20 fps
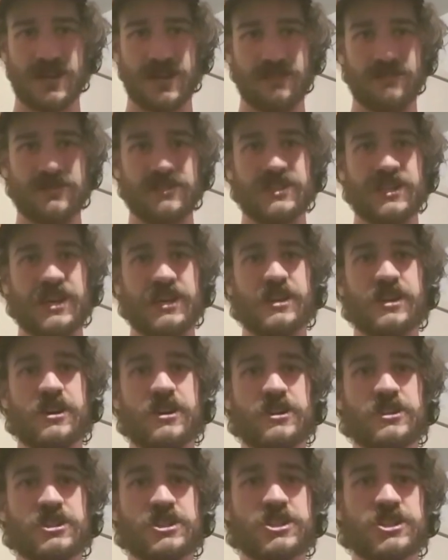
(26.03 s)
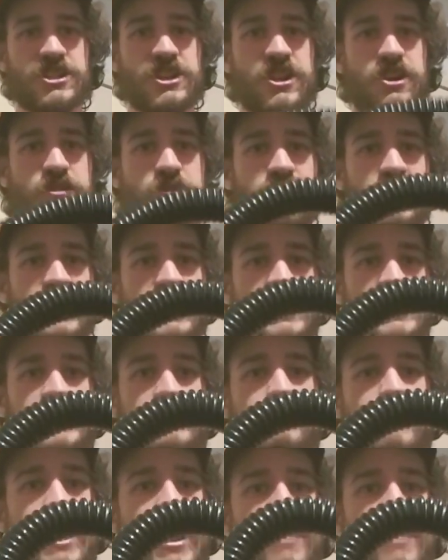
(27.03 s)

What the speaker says: if you take slow and easy